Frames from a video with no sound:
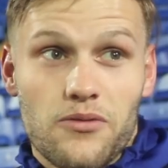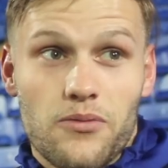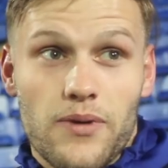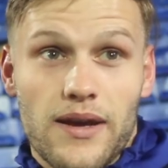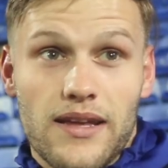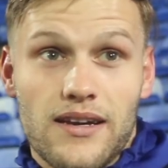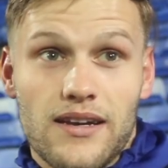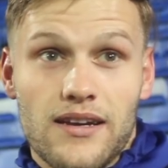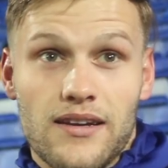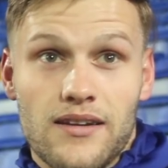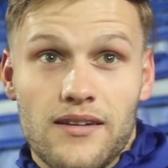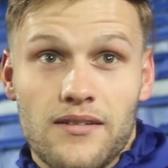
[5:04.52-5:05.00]
the
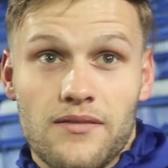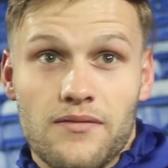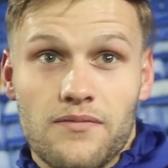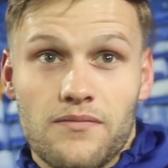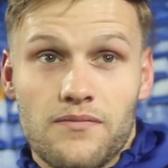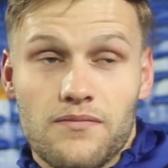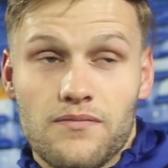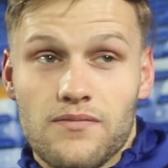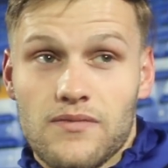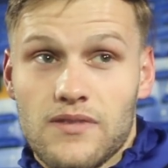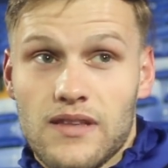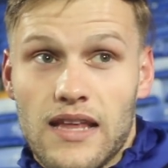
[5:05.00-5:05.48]
win, and
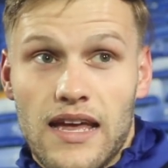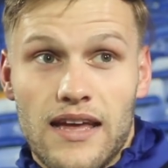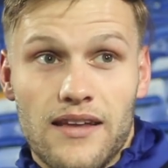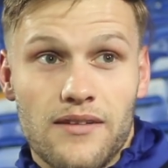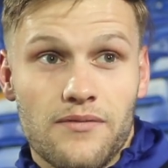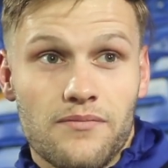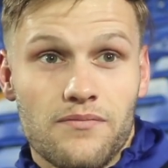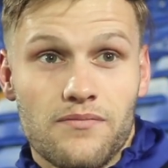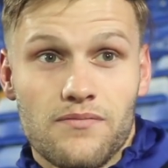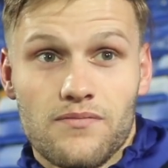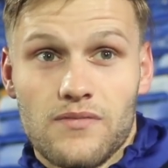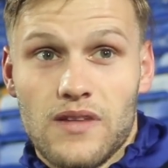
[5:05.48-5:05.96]

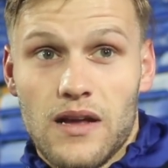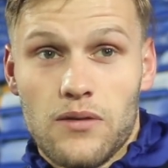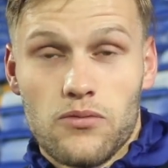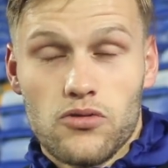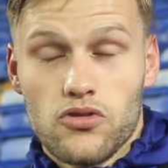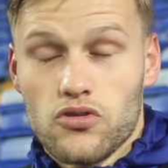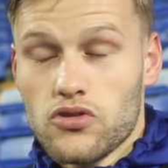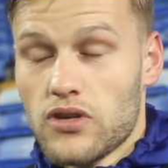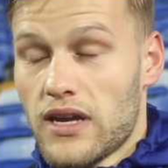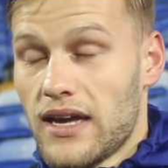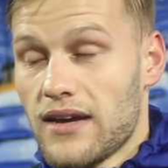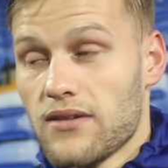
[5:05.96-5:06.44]
then that will
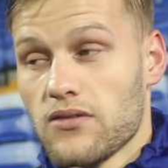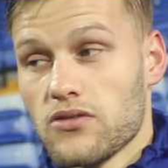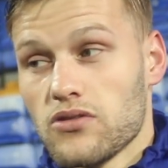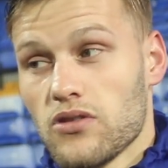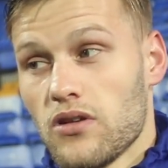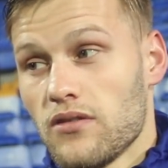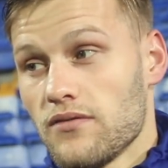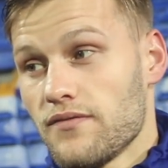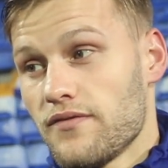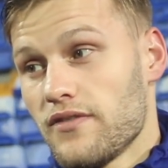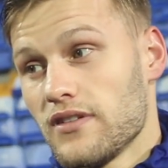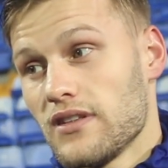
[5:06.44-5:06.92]
just kick us
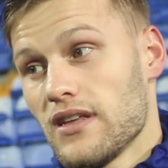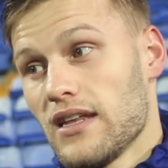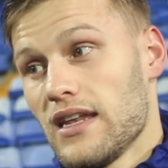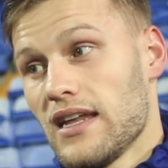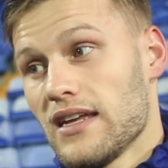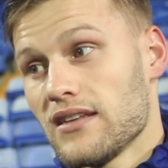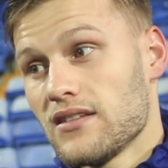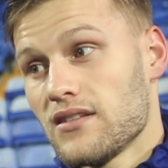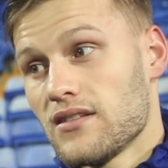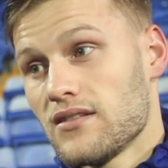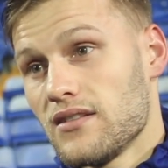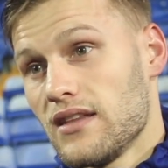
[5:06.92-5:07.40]
on for the
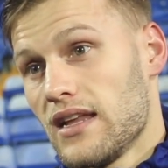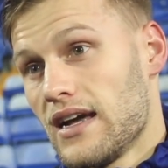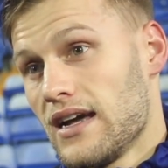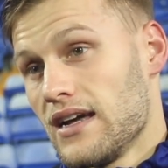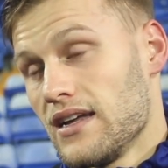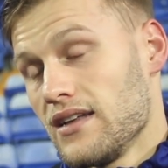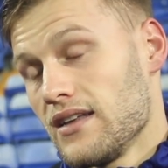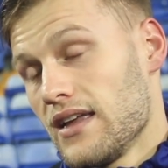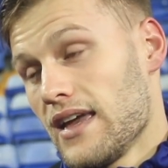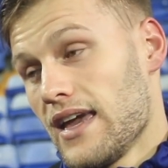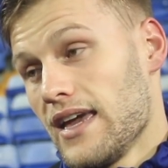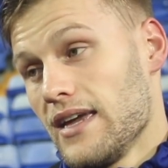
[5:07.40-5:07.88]
last
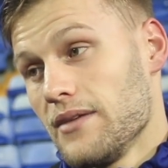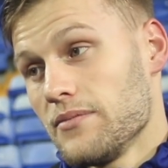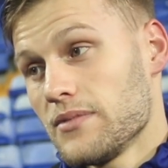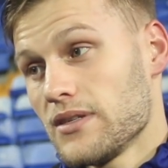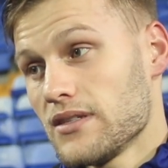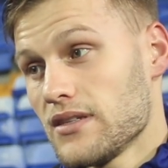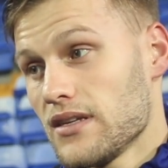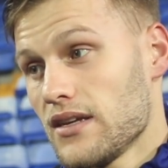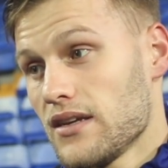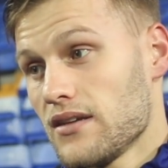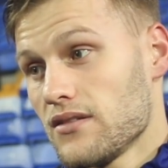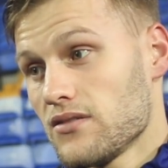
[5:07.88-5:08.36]
9 games,
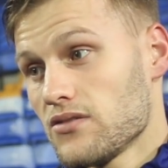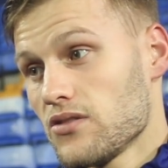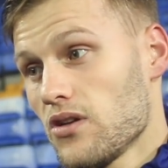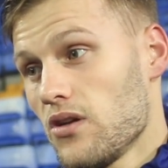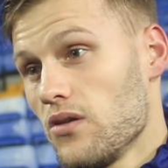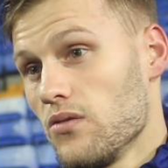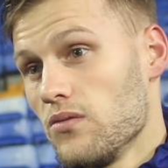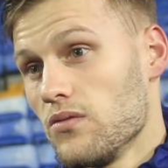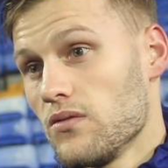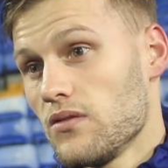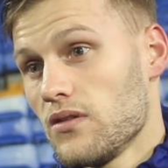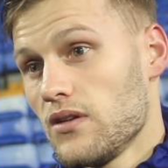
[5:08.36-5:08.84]
is it?
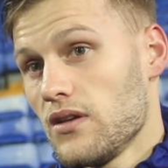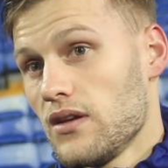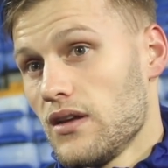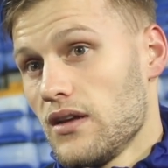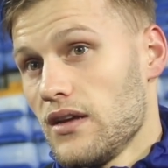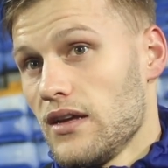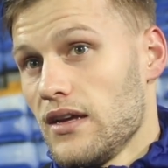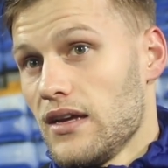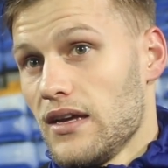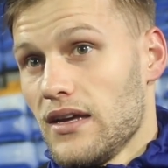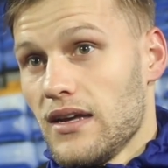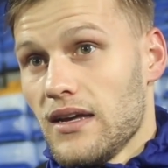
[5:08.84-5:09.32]
So
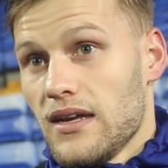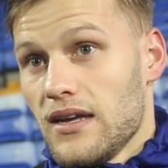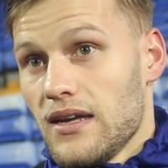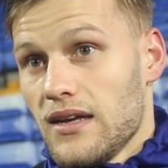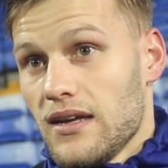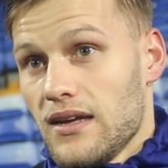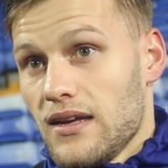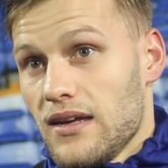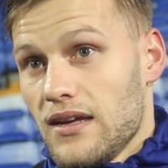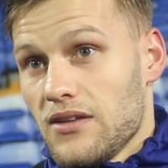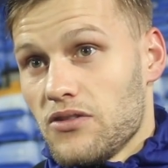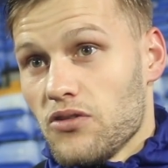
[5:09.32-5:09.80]

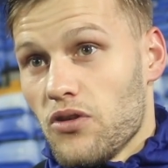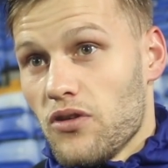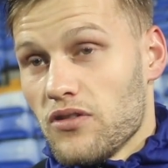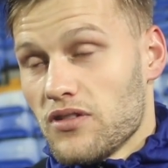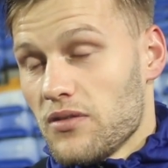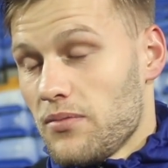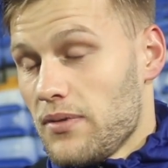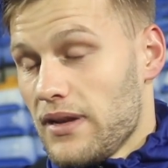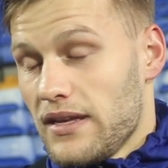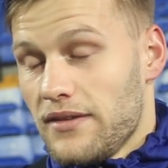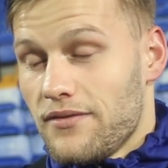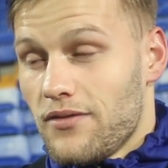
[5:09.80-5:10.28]
it's all
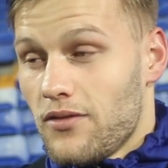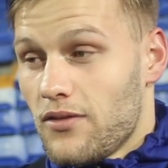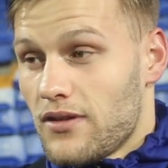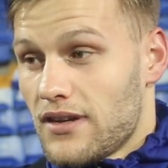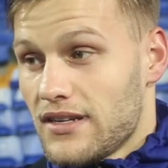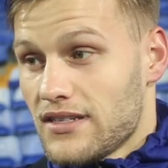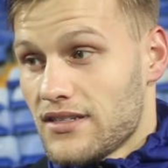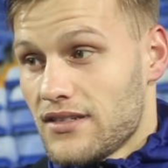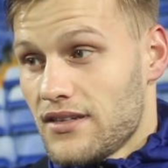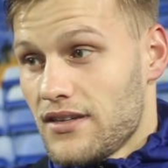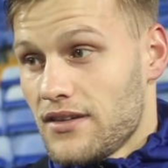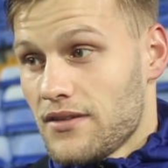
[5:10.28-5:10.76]
to play for,
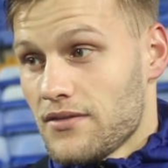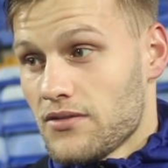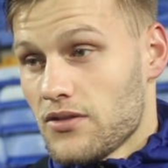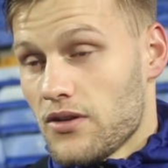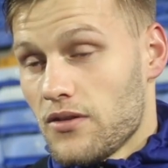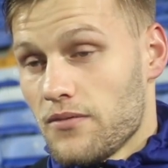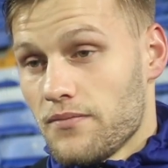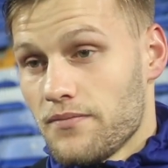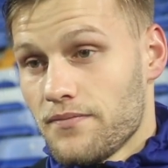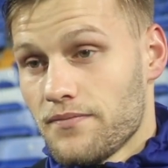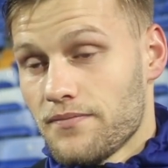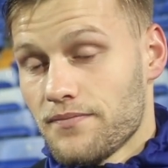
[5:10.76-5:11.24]
isn't it?
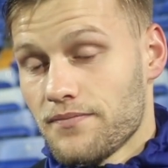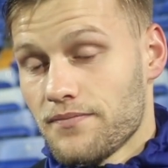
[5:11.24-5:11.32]
So